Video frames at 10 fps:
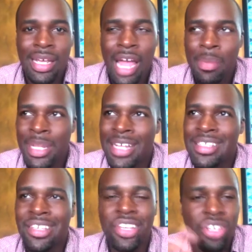That's
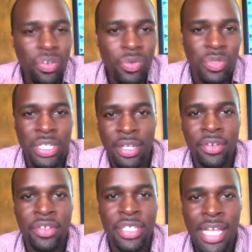huge in
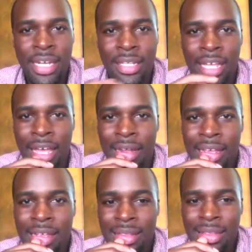understanding that.
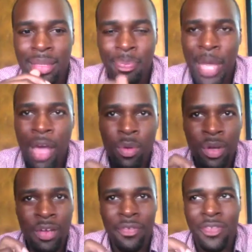The power
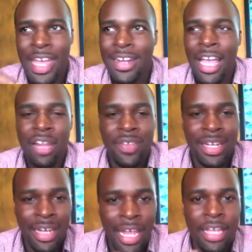of that kind of a
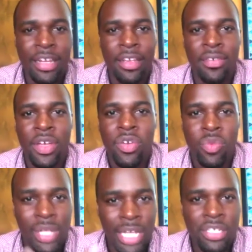negative
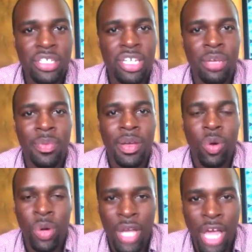relationship
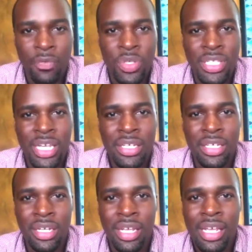or
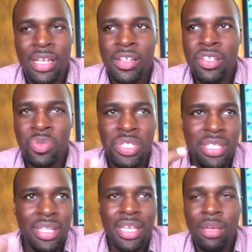conversation. So just
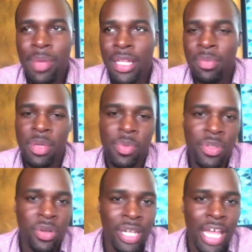think about the people in
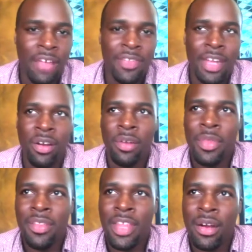your life that are
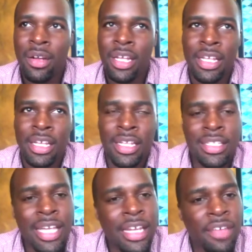it's
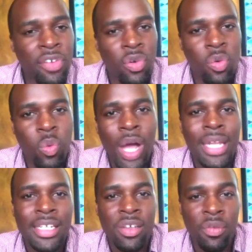the idea of
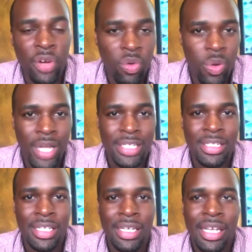quality over
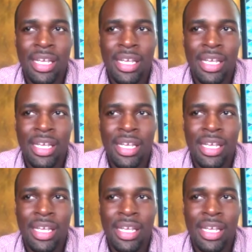quantity.